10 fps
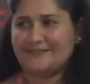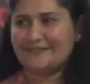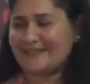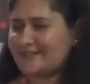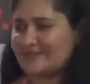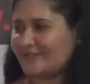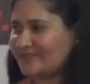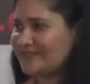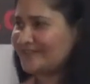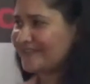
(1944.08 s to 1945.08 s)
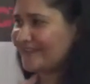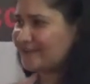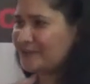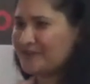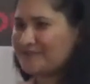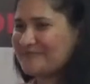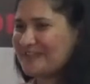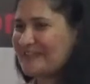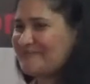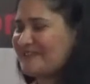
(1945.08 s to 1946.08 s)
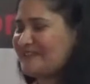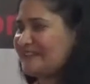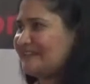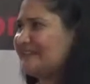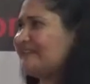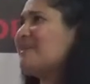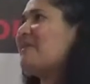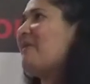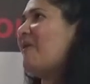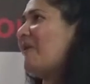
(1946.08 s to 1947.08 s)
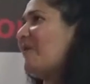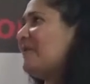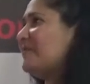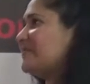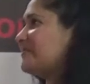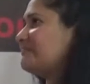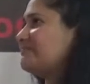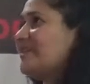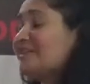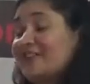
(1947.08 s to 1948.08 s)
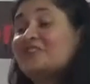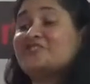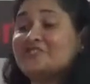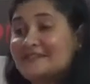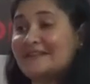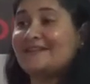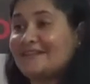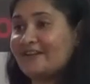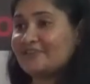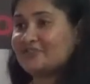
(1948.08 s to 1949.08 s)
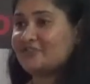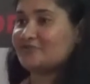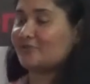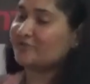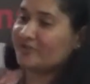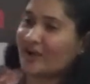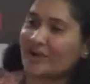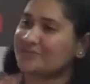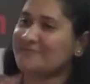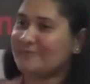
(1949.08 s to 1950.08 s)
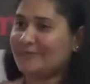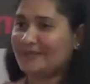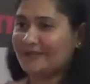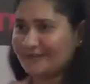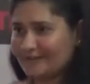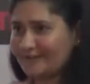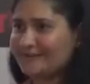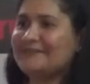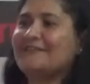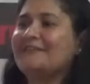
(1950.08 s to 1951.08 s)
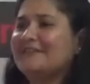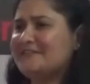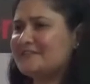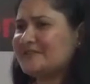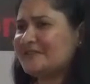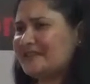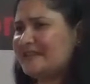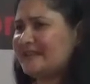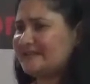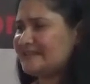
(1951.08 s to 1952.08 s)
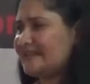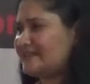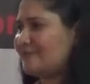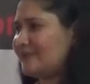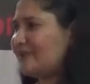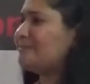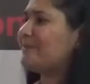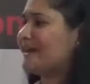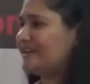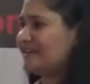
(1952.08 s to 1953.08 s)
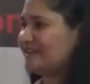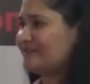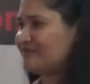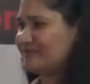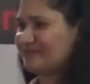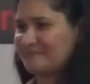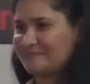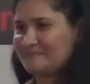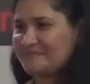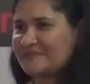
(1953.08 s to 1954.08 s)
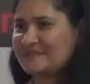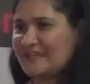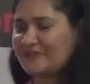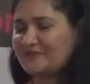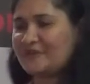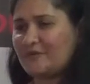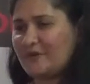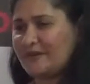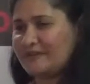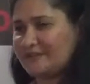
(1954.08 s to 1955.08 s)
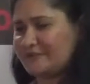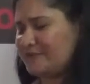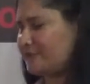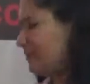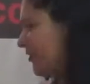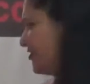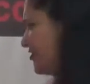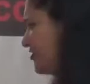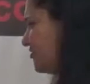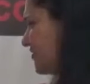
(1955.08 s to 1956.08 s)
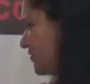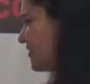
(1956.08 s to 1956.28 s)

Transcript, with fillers: that's not really a great way of making money, or aggression is encouraged. You're told you can't be meek. So there is that whole comparative state of the world that we were brought into, which